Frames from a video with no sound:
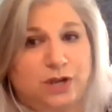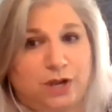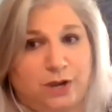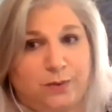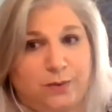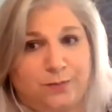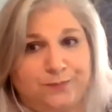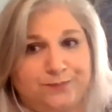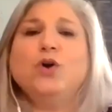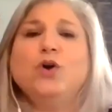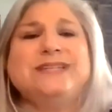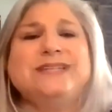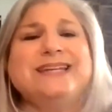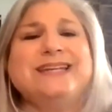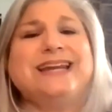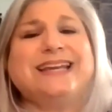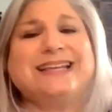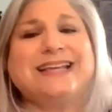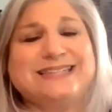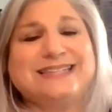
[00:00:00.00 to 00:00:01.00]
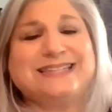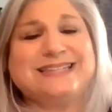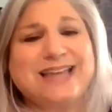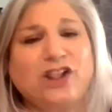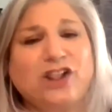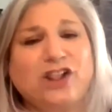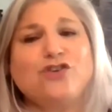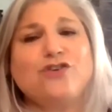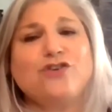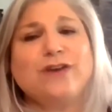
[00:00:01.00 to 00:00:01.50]
ago who did a
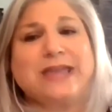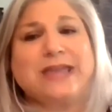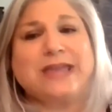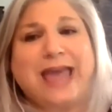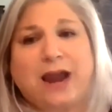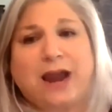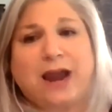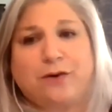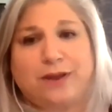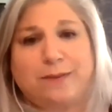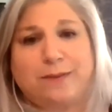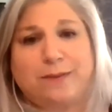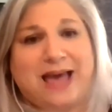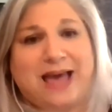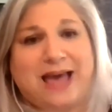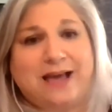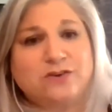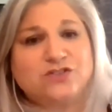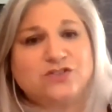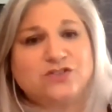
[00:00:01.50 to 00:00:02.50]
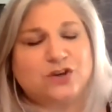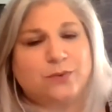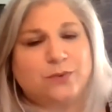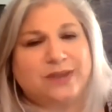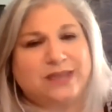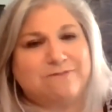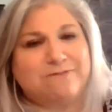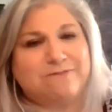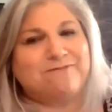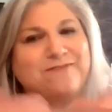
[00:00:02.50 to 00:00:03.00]
seller carryback. So
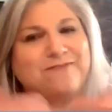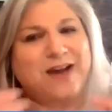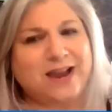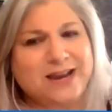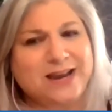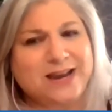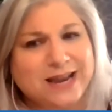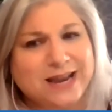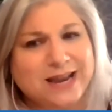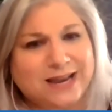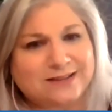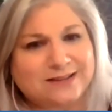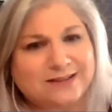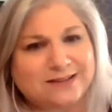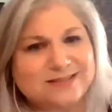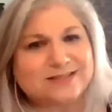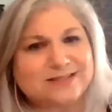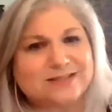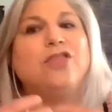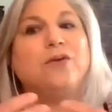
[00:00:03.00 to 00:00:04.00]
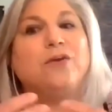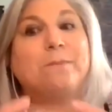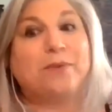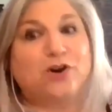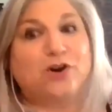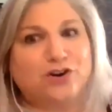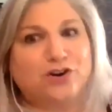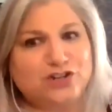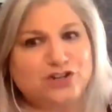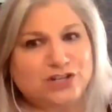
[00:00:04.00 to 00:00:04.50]
he financed the
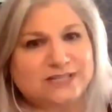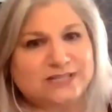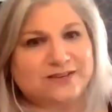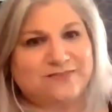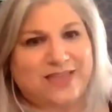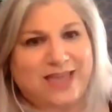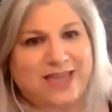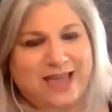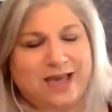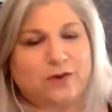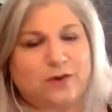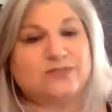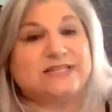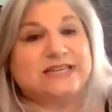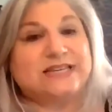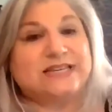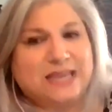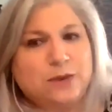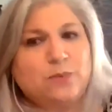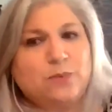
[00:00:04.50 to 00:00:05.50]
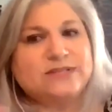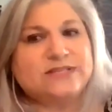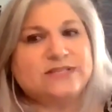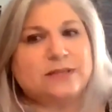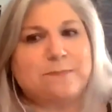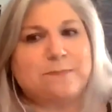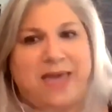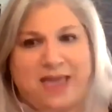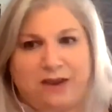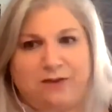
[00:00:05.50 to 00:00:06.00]
purchase of the house. He was the
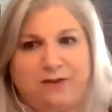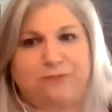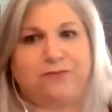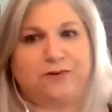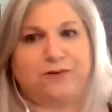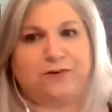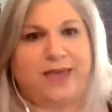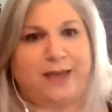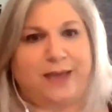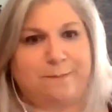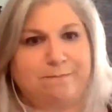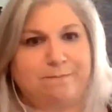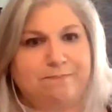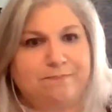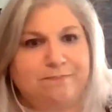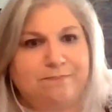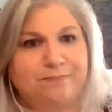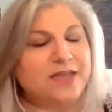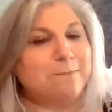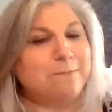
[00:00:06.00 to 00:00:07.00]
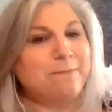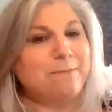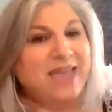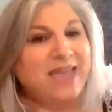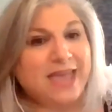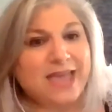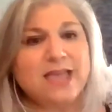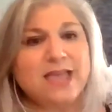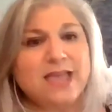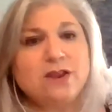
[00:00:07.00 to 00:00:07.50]
bank for them. They
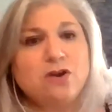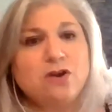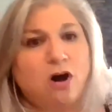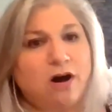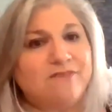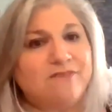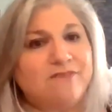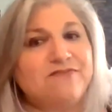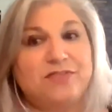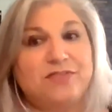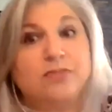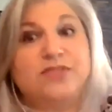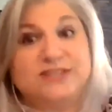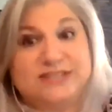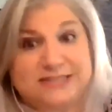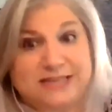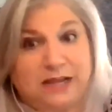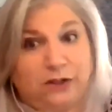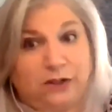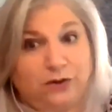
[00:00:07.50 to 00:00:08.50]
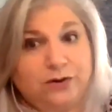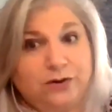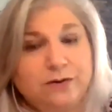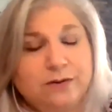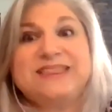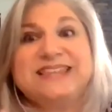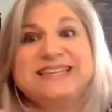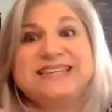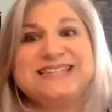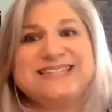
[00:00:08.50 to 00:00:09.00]
paid off the seller,
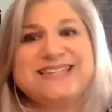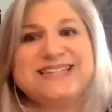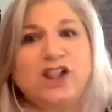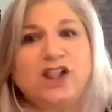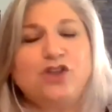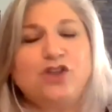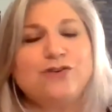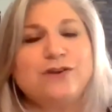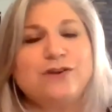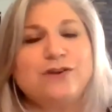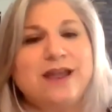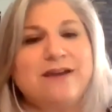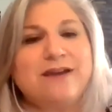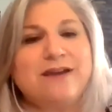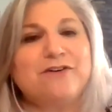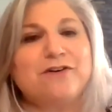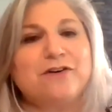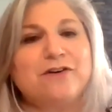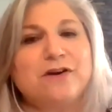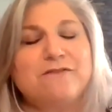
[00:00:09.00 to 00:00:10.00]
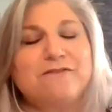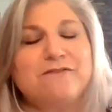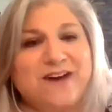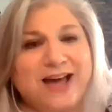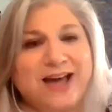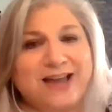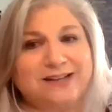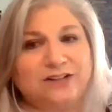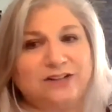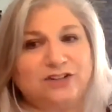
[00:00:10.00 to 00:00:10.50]
but the seller never
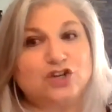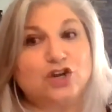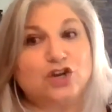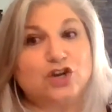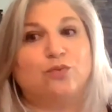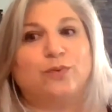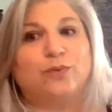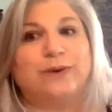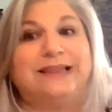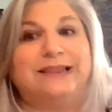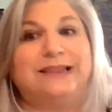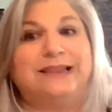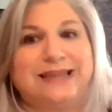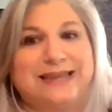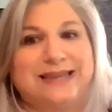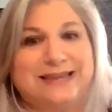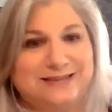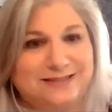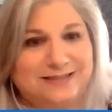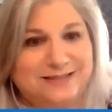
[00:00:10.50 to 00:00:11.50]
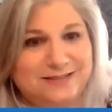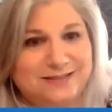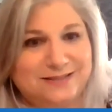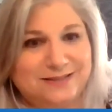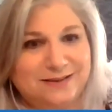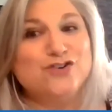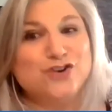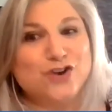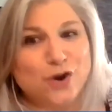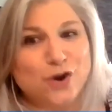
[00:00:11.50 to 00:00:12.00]
filed a release,
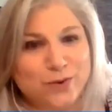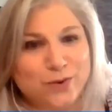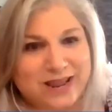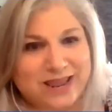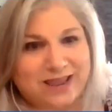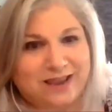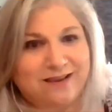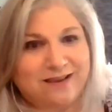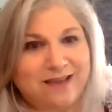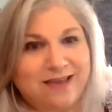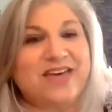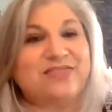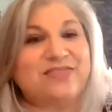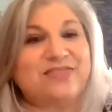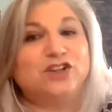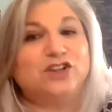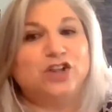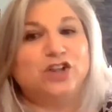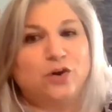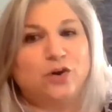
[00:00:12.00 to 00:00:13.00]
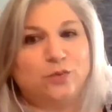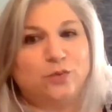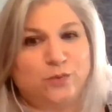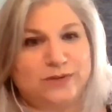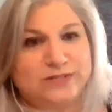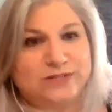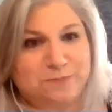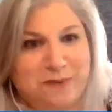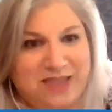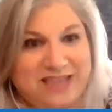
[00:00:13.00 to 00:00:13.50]
noting that the loan
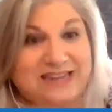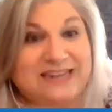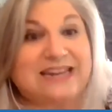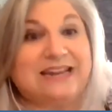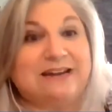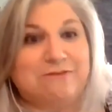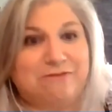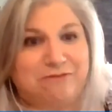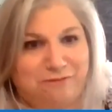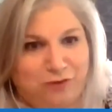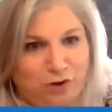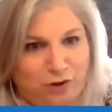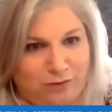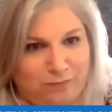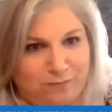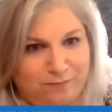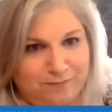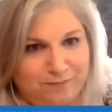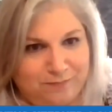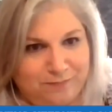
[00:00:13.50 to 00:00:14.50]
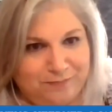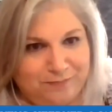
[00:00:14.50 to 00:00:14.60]
was paid in full.